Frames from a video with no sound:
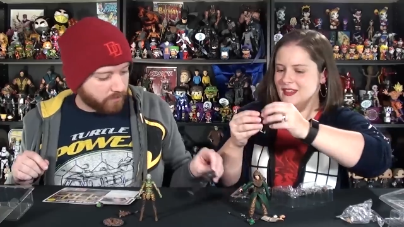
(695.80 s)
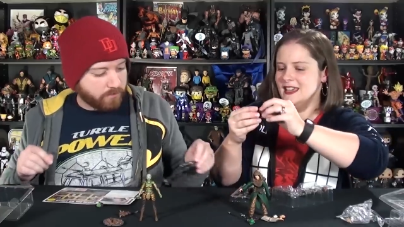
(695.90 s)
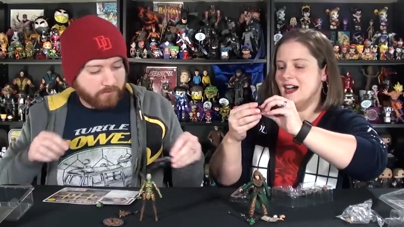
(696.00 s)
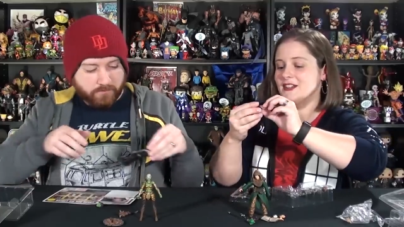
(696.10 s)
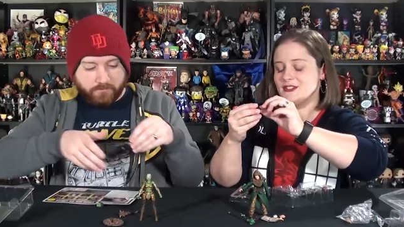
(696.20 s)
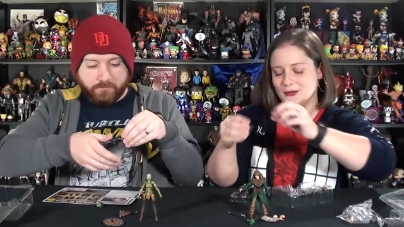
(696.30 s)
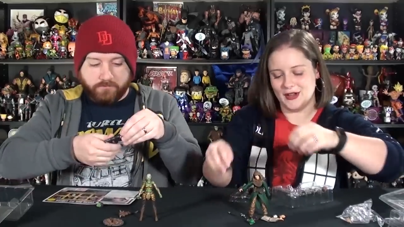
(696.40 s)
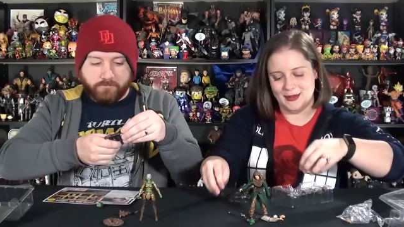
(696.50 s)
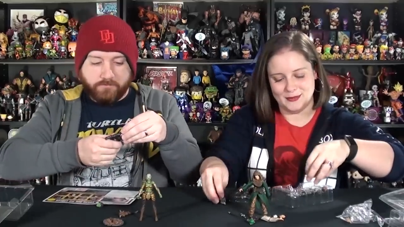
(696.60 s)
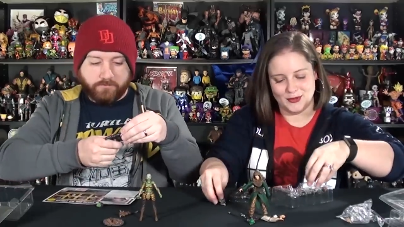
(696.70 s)
Speaker 1: he also
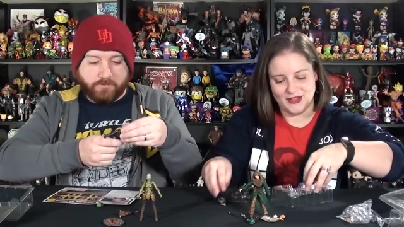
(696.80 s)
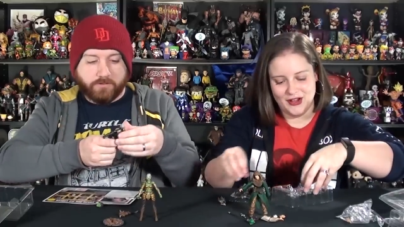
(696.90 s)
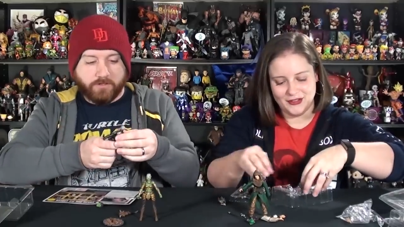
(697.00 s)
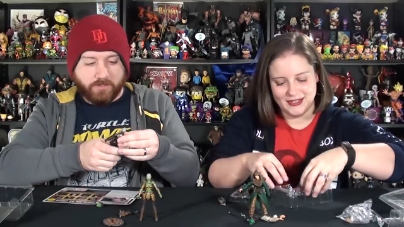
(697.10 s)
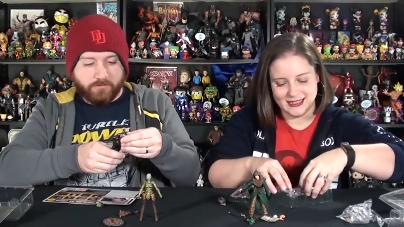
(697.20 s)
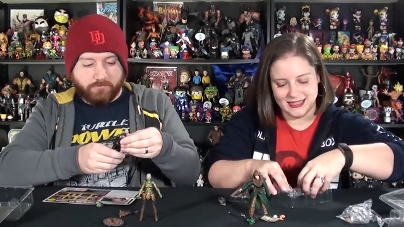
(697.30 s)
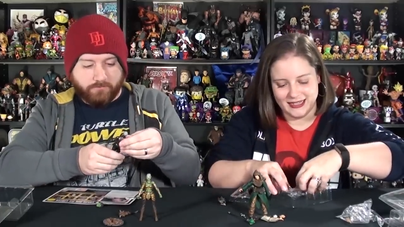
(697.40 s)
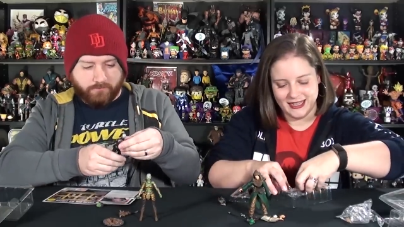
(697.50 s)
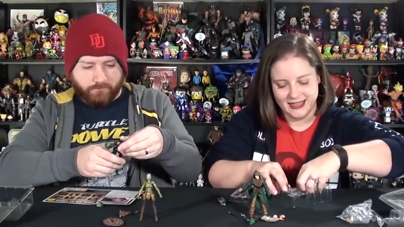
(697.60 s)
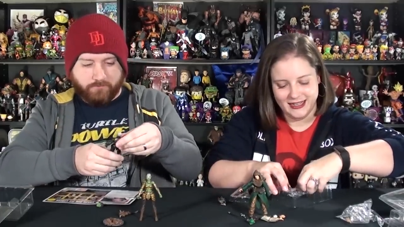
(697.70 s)
comes with all these
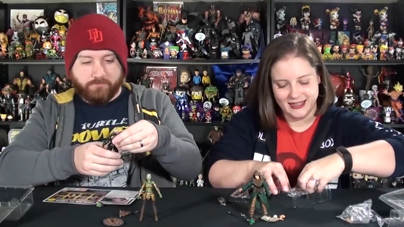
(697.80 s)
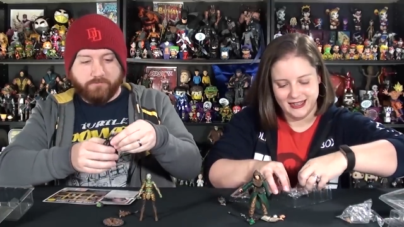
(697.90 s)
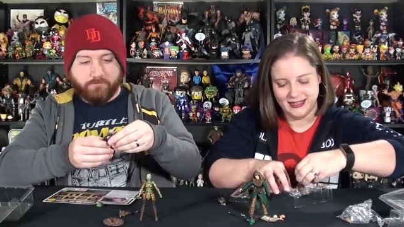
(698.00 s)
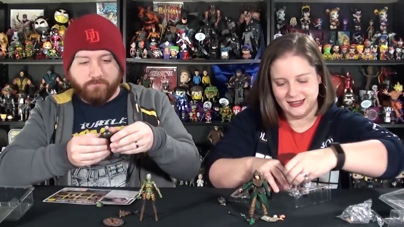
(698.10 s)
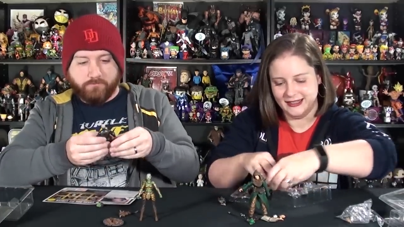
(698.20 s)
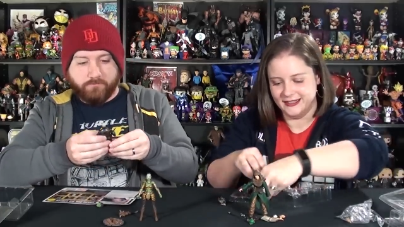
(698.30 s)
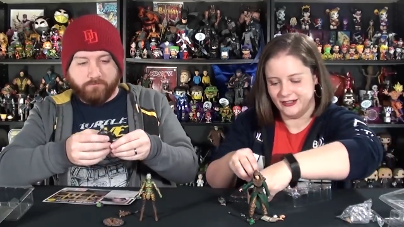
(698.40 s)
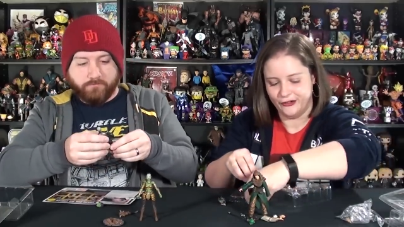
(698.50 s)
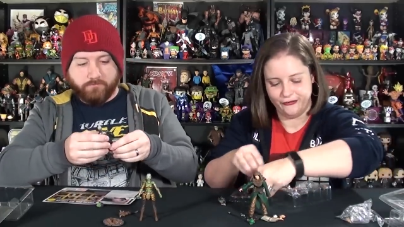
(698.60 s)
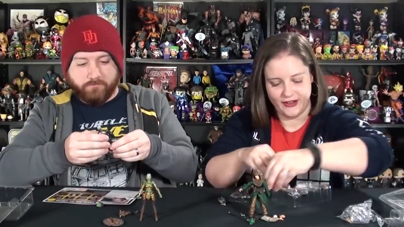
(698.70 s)
like
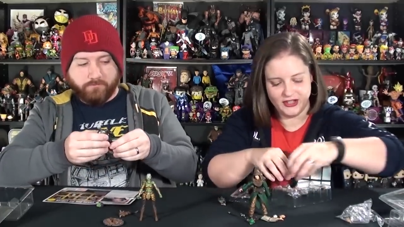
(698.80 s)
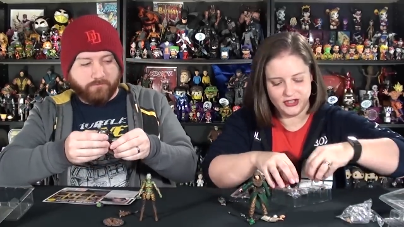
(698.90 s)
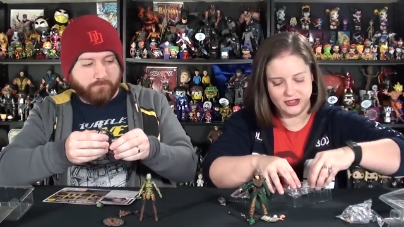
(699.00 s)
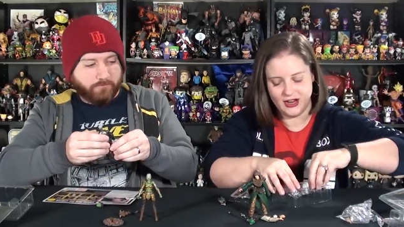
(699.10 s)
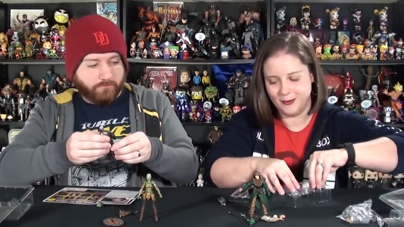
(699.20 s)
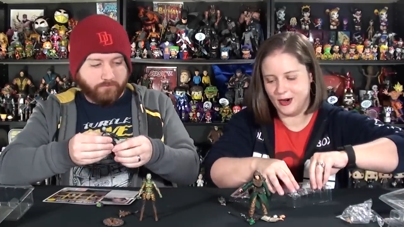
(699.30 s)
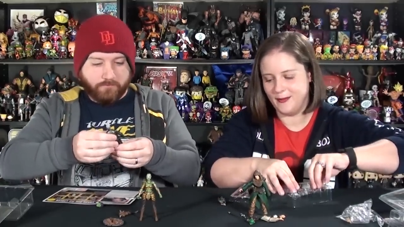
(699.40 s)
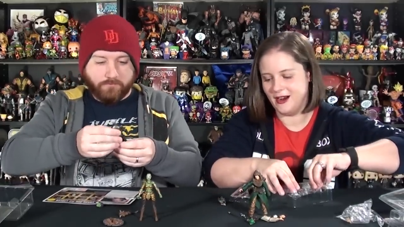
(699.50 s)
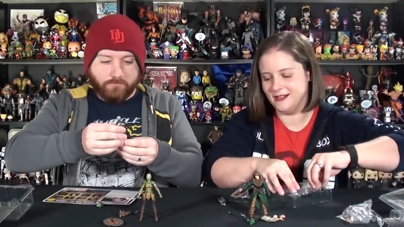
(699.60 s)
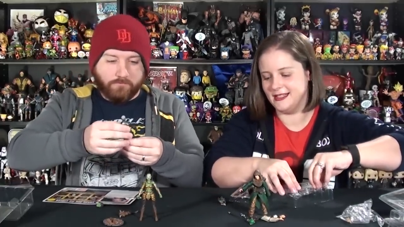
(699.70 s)
little facial armor
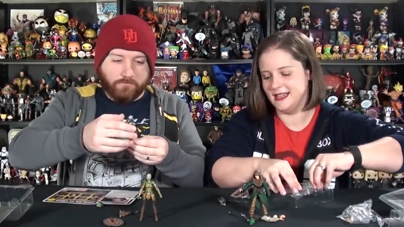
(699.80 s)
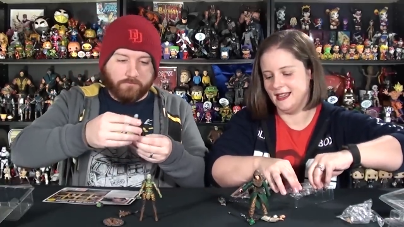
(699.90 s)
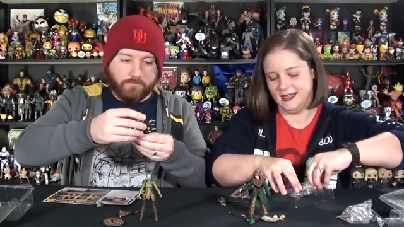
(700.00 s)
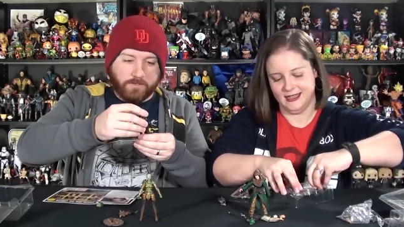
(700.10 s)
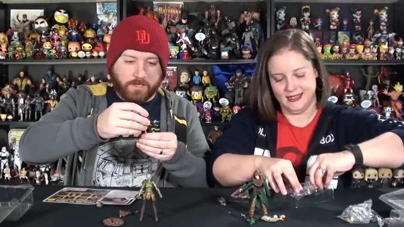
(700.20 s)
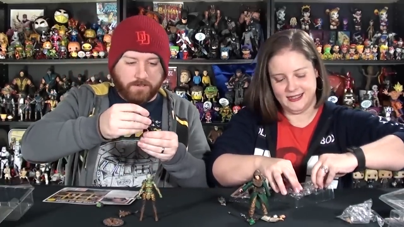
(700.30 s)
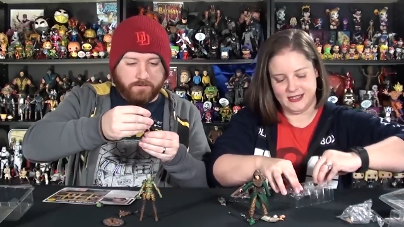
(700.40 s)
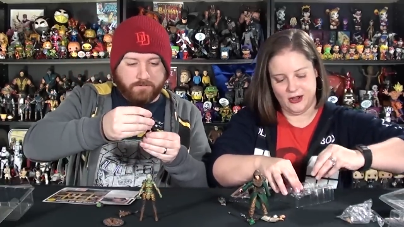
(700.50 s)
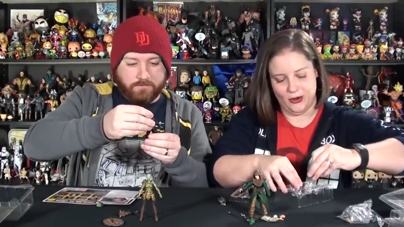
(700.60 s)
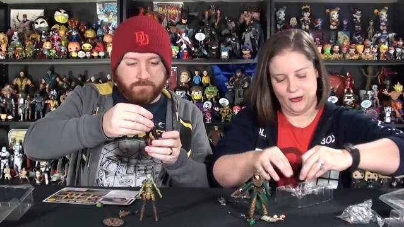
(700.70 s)
parts.
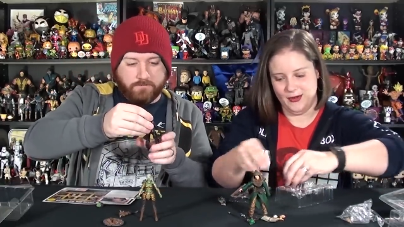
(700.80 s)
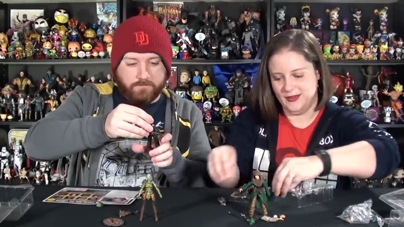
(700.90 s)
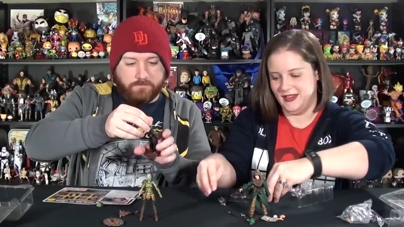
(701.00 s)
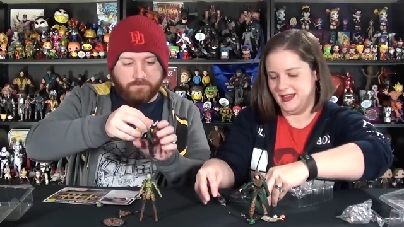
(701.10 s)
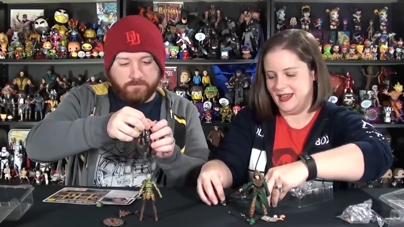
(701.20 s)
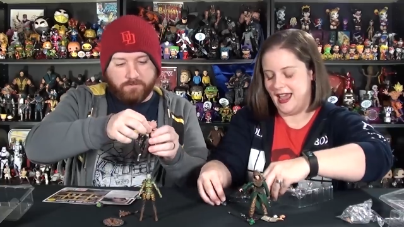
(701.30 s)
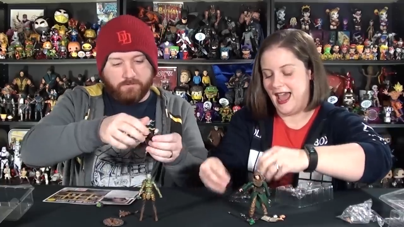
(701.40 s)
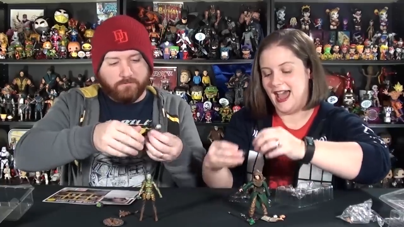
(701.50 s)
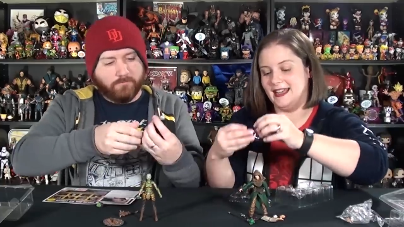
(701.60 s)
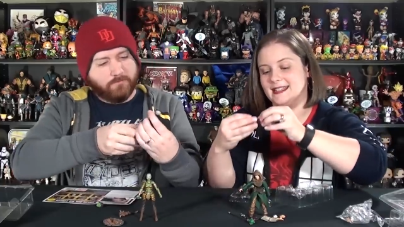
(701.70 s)
So he
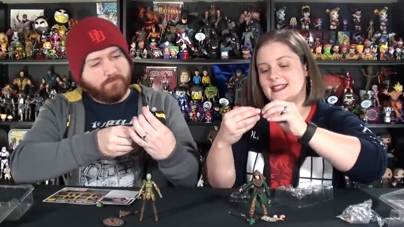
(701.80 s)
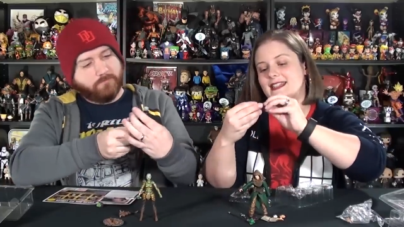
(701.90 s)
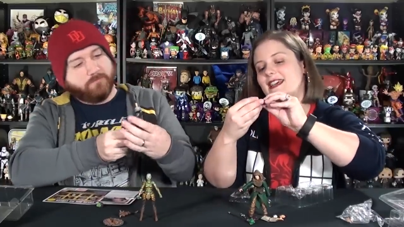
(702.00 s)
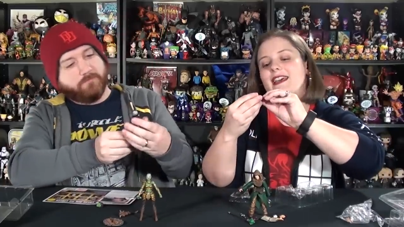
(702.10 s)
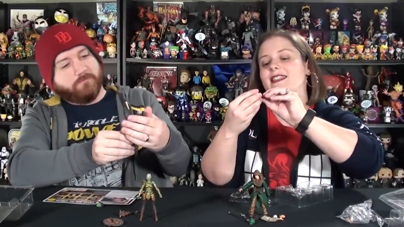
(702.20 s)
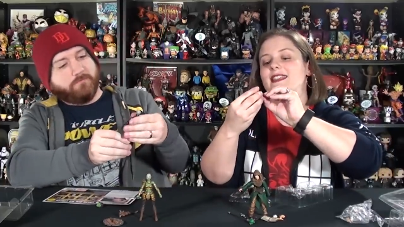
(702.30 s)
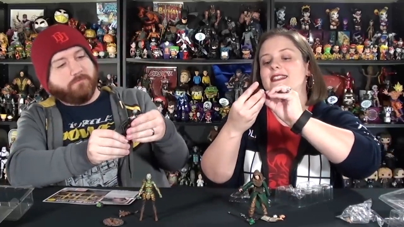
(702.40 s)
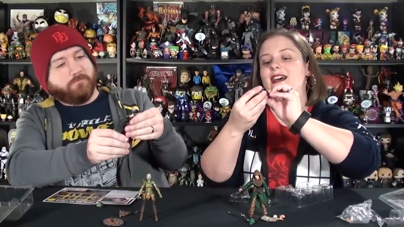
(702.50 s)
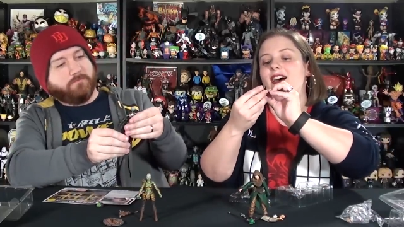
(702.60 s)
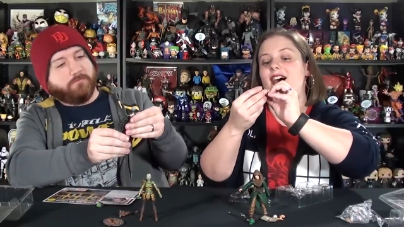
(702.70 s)
has
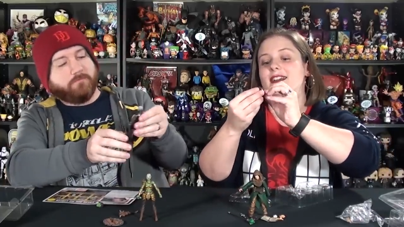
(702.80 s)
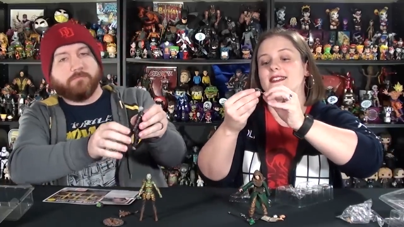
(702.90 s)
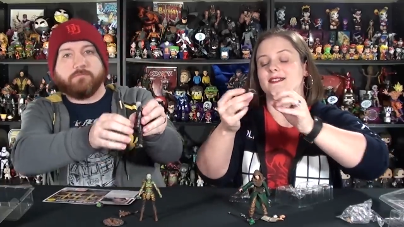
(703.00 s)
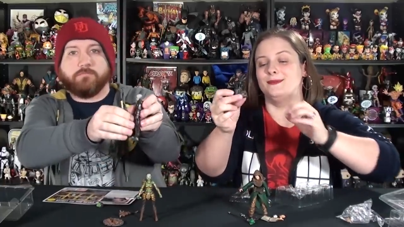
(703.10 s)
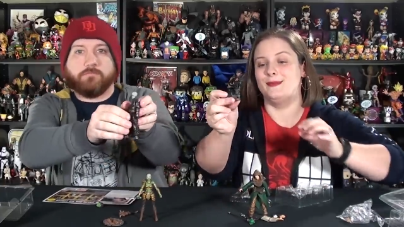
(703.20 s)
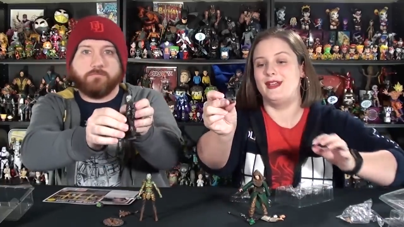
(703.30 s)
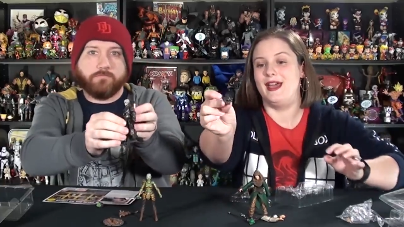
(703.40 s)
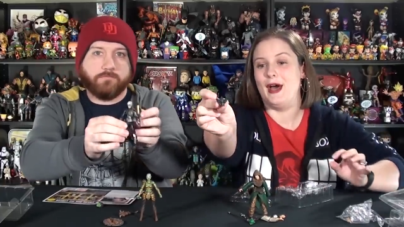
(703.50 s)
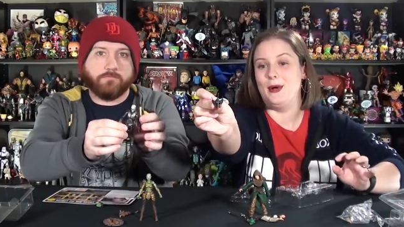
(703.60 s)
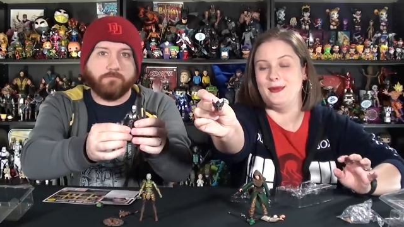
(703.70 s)
this awesome
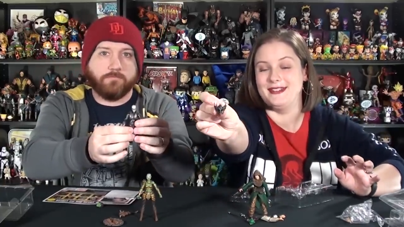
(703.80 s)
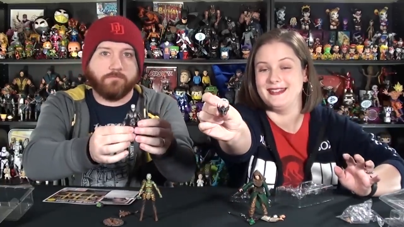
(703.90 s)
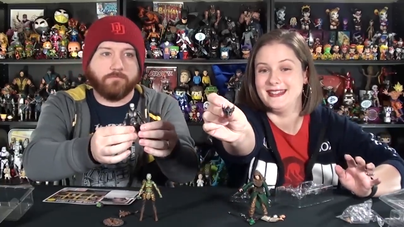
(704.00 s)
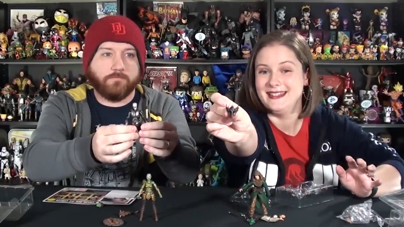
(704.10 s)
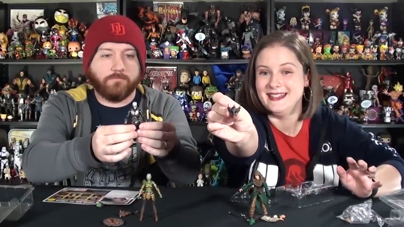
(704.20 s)
helmet